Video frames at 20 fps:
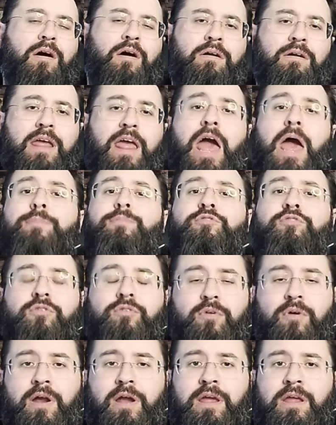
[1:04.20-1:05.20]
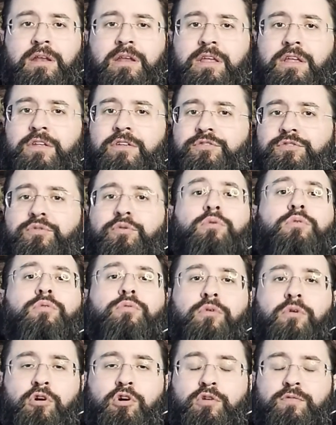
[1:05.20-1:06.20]
capture rate is through the
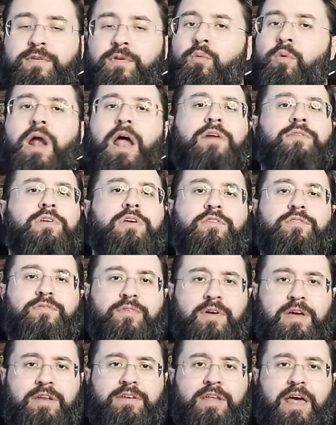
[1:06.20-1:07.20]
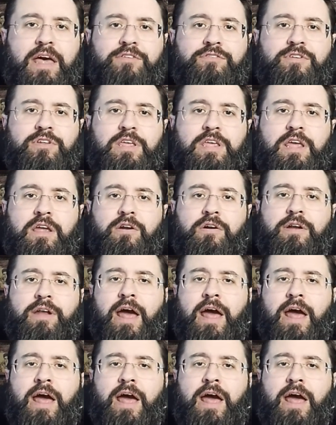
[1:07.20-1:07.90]
roof and we're having a fantastic year.